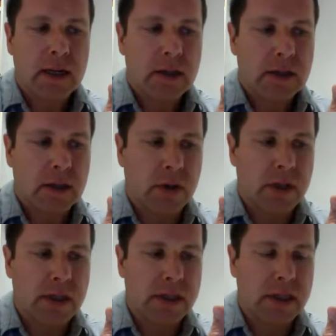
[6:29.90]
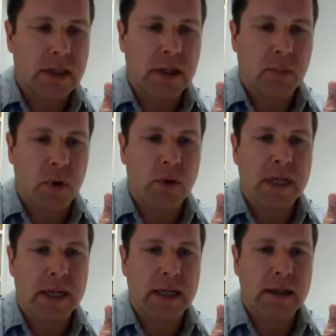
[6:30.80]
So consistent
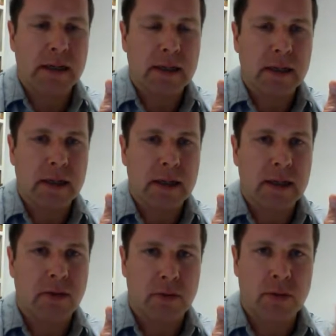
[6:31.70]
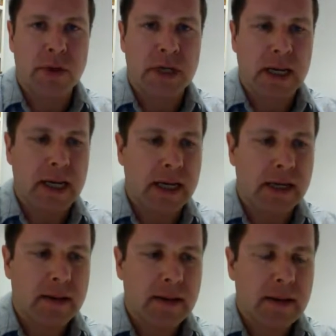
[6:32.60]
protein through the day,